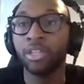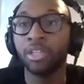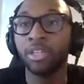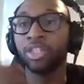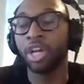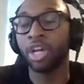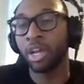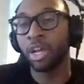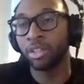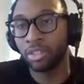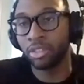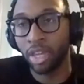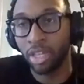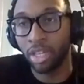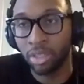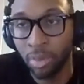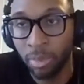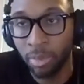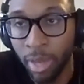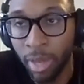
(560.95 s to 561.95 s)
John's
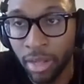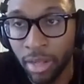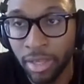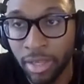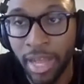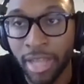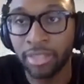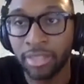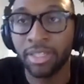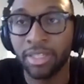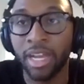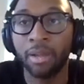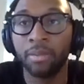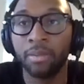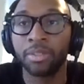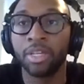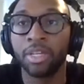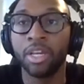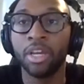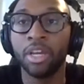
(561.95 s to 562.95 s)
talked to me about it 1,000
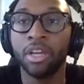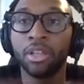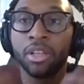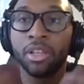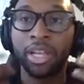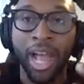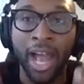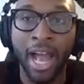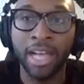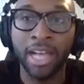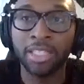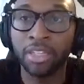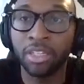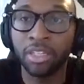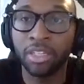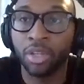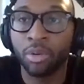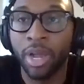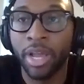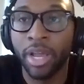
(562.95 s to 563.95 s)
times. Like
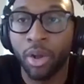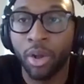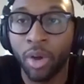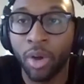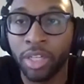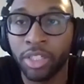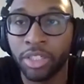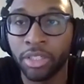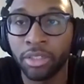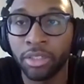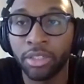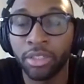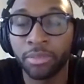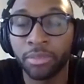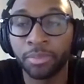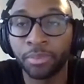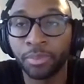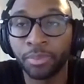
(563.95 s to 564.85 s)
asking the right questions.